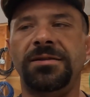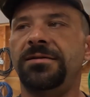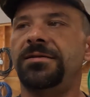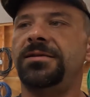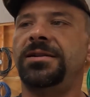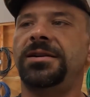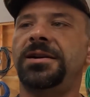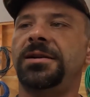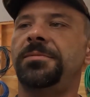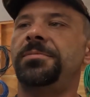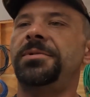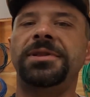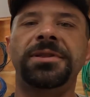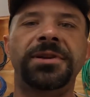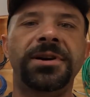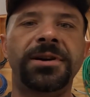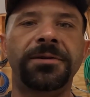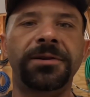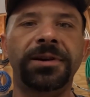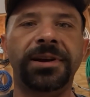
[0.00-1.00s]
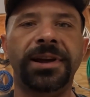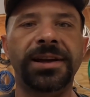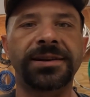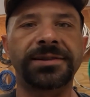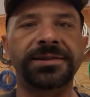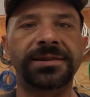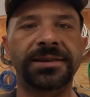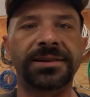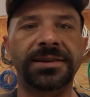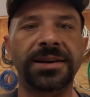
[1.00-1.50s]
or up in there where you
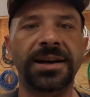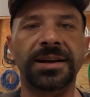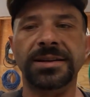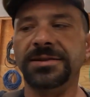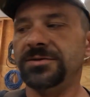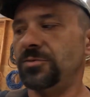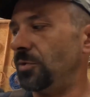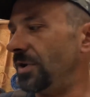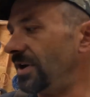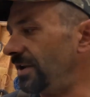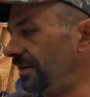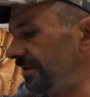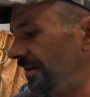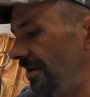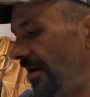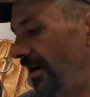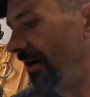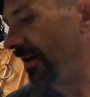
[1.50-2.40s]
can't see the nuts, weld it